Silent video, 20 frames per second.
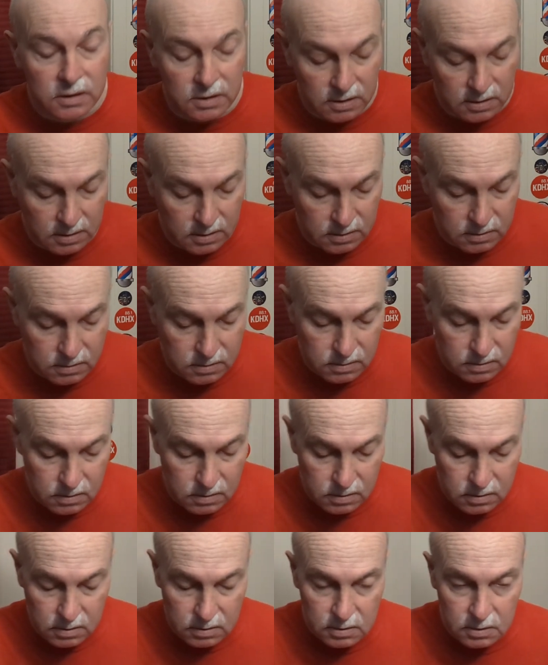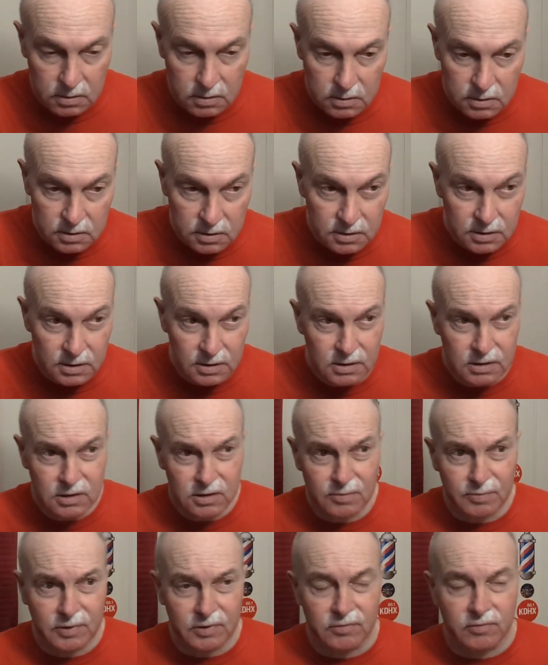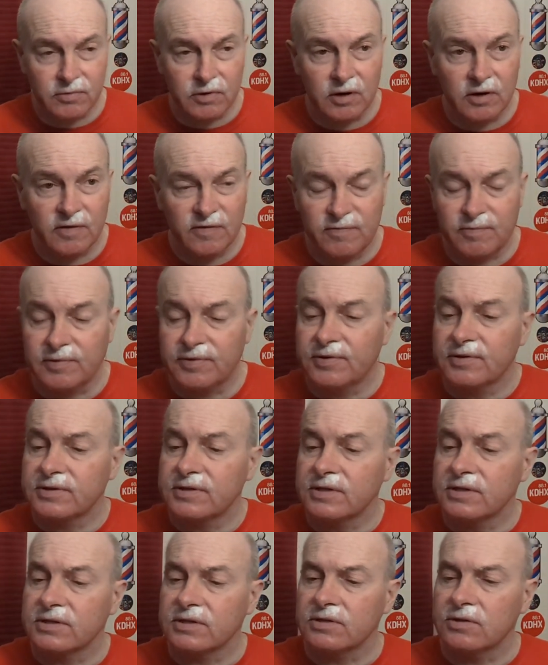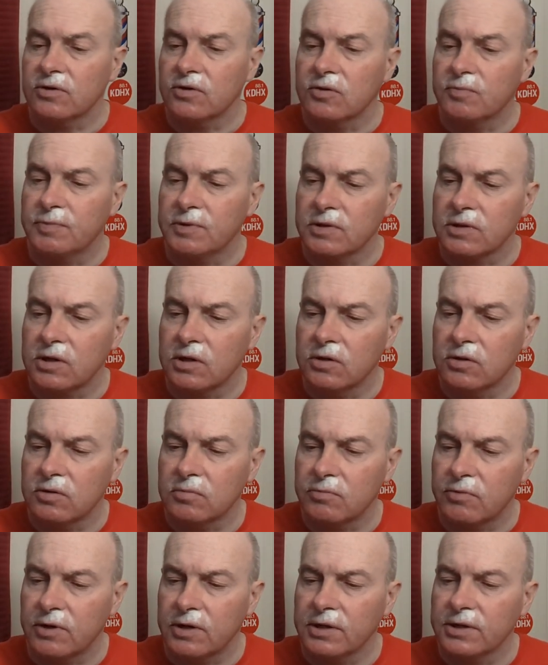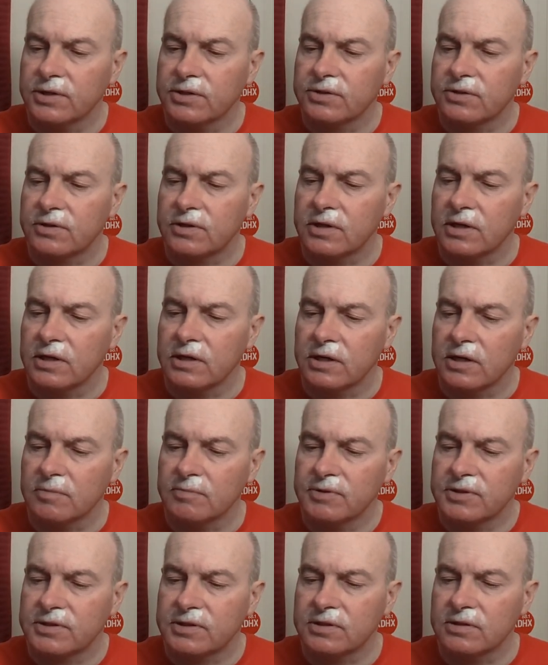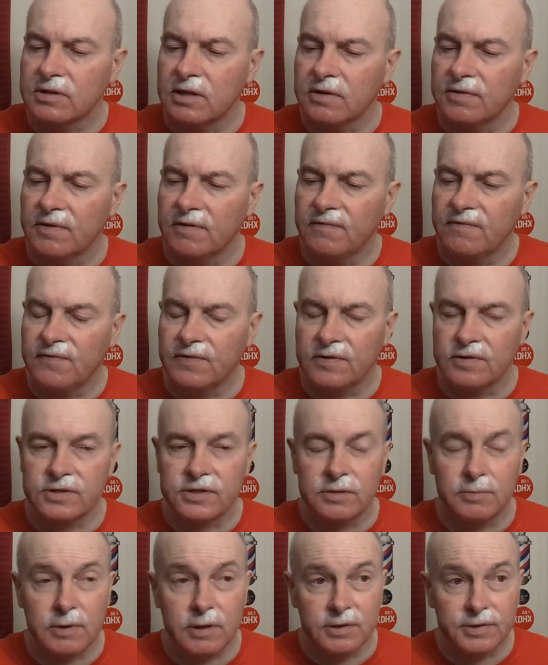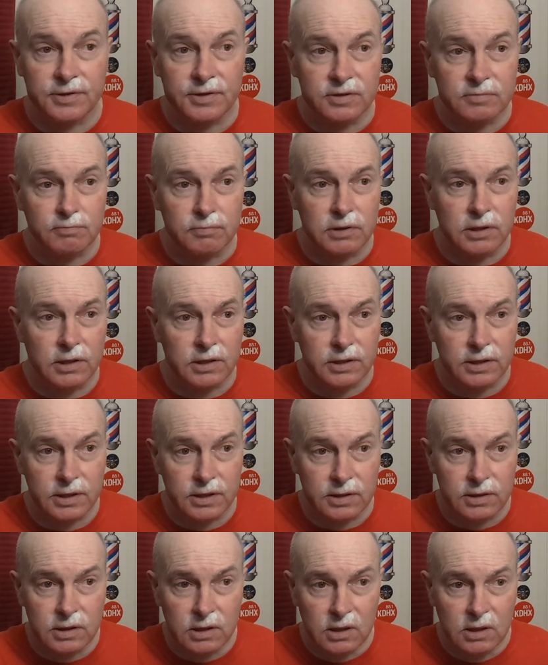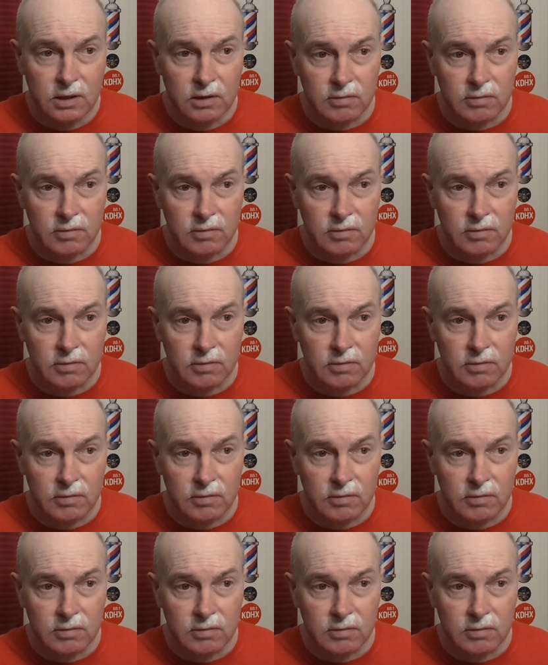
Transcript: Yeah, it's a little bit rough, but this is an open comb razor and I'm still on the fence about this blade.